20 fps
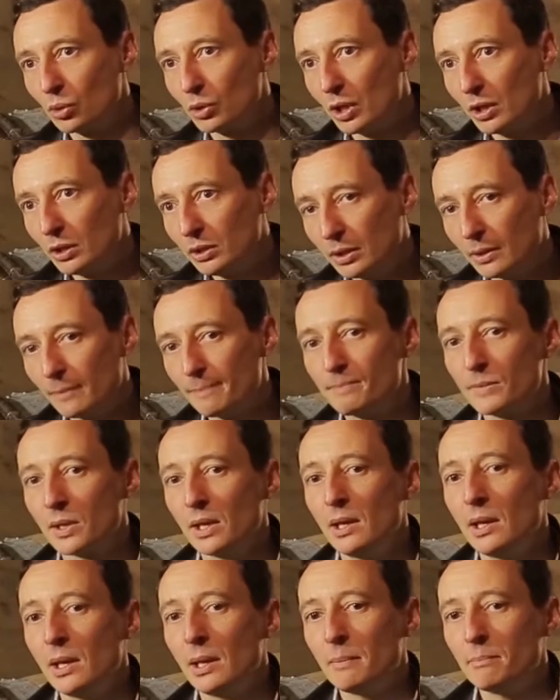Bourgogne,
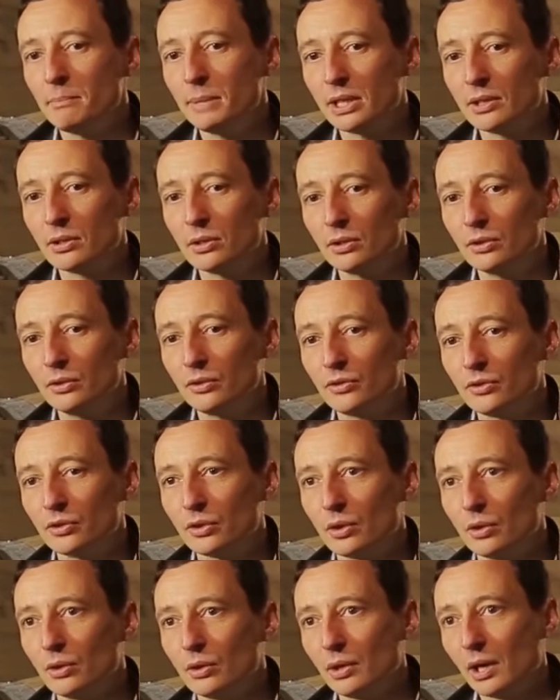because
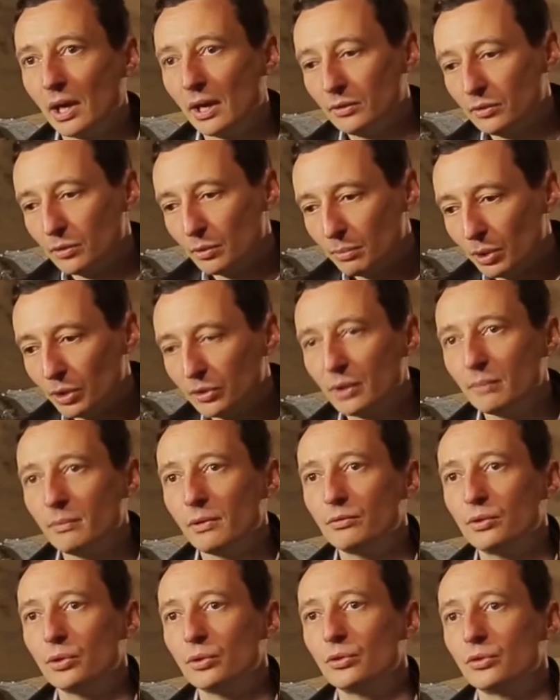at the bottom
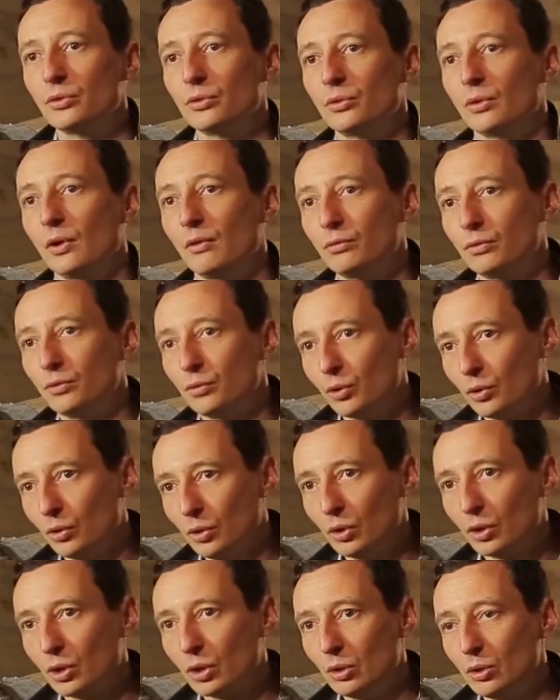of the
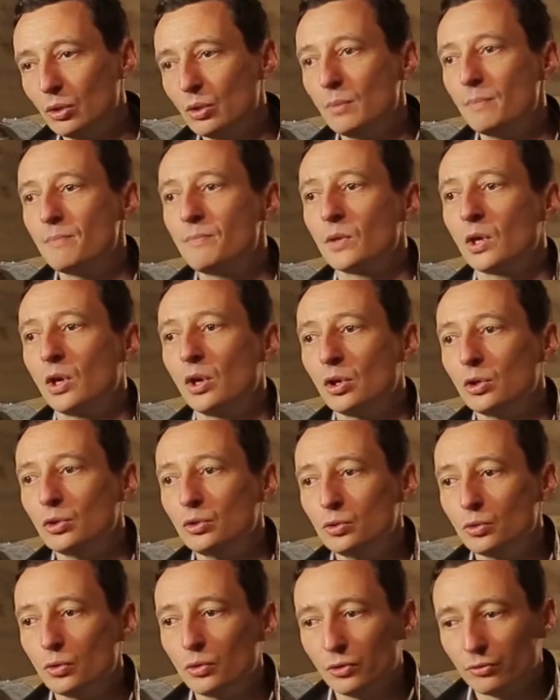Le Clos
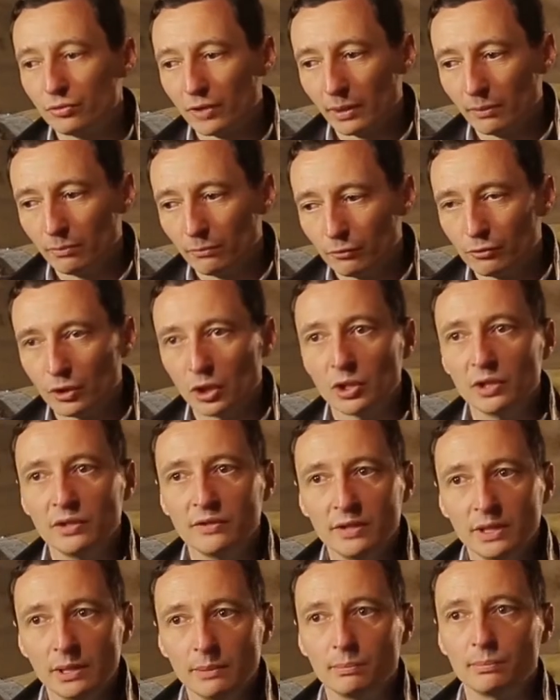you would find very
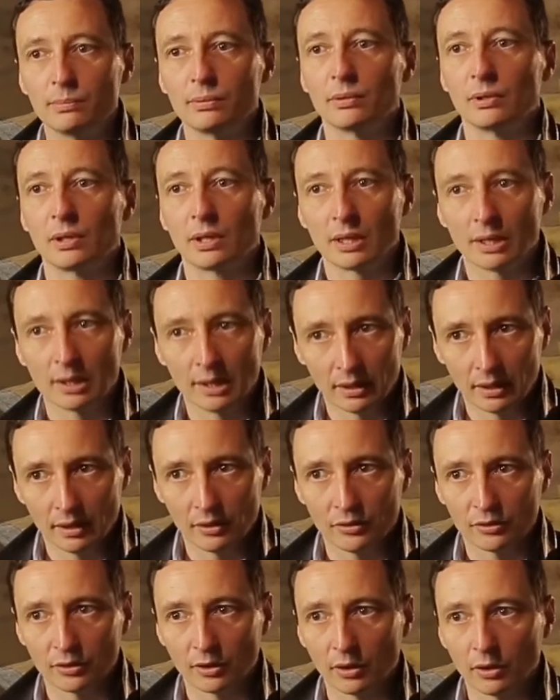deep
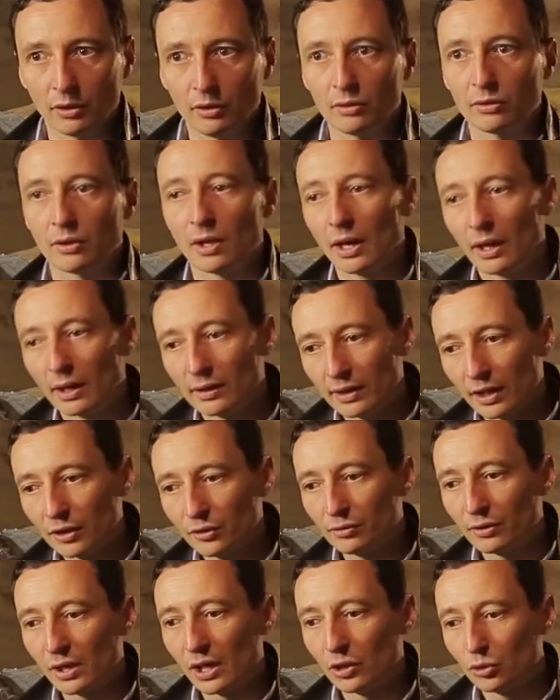clayey soils, and
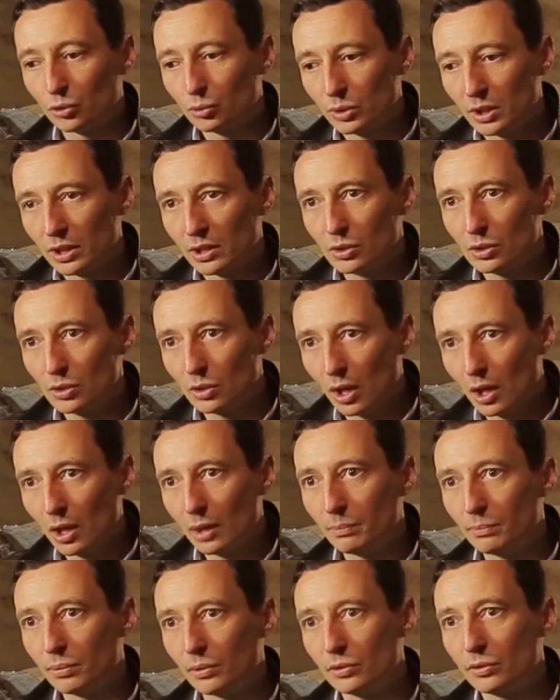as far as we go
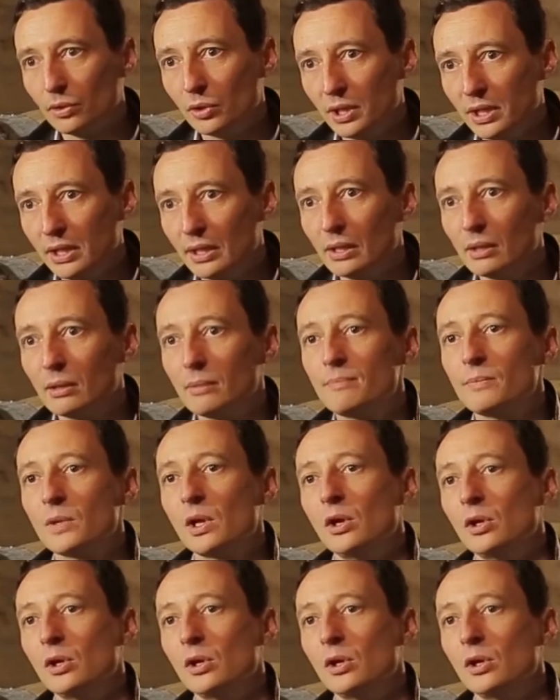up on the hill